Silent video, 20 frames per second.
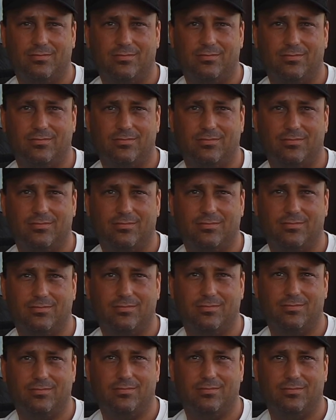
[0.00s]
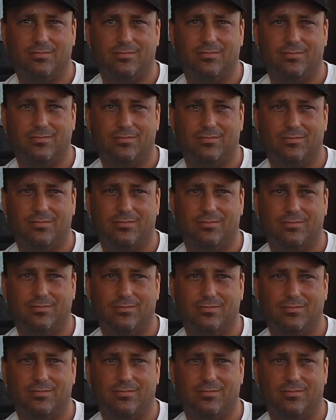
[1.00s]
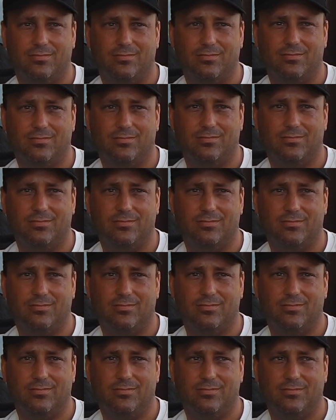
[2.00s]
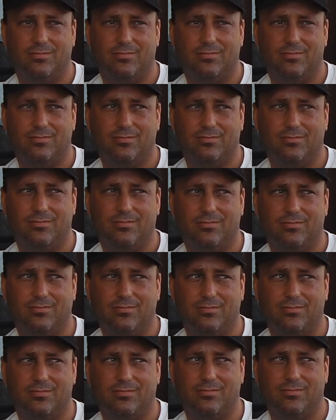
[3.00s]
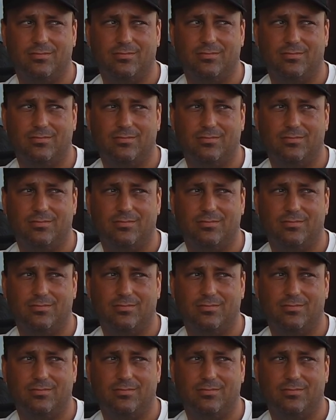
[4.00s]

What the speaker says: No words are spoken by the person on screen.